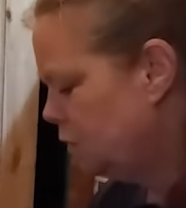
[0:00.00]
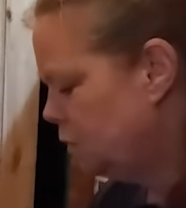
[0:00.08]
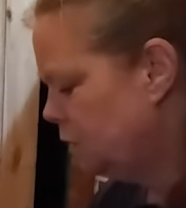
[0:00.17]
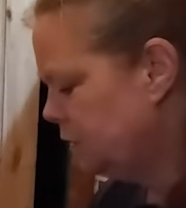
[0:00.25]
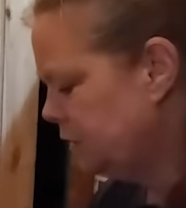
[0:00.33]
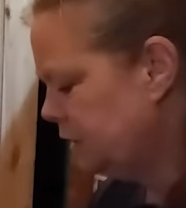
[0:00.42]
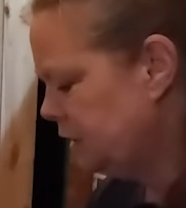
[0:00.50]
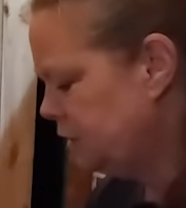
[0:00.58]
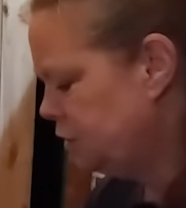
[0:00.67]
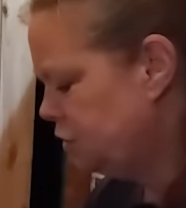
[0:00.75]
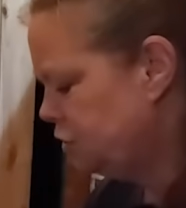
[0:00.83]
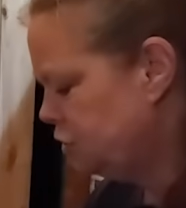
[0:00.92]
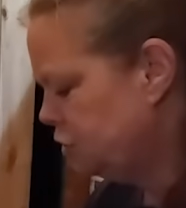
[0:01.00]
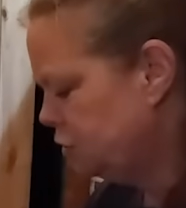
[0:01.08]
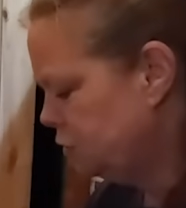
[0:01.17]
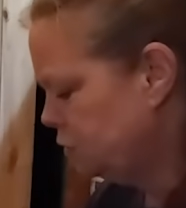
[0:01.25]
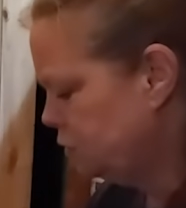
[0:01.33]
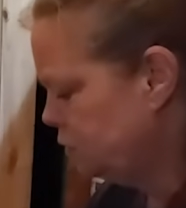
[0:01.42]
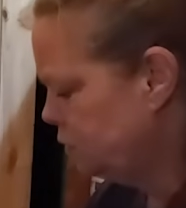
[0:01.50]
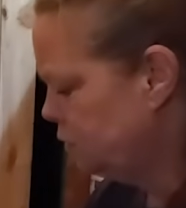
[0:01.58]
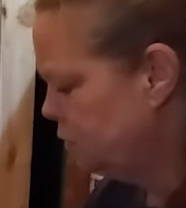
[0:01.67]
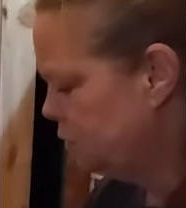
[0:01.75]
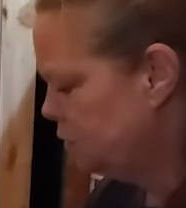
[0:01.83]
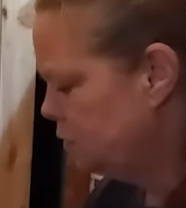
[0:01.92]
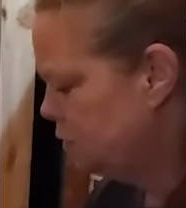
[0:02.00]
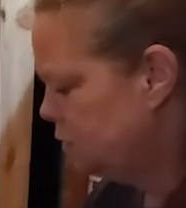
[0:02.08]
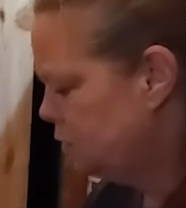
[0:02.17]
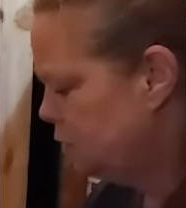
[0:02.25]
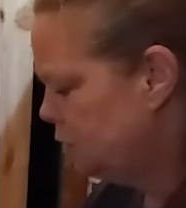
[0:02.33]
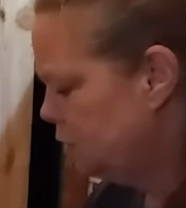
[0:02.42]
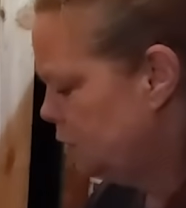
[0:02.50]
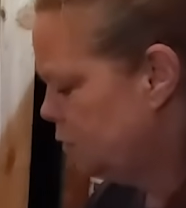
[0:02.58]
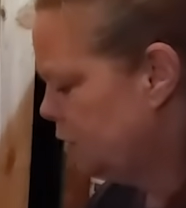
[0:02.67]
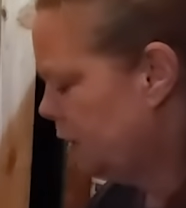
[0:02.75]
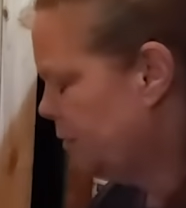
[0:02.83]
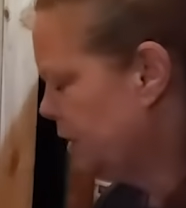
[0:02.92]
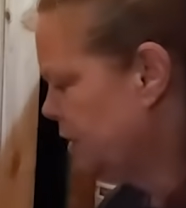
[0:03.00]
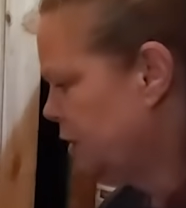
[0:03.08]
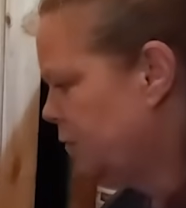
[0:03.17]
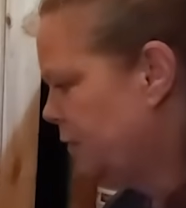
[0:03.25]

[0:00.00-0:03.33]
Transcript: we'll need to probably go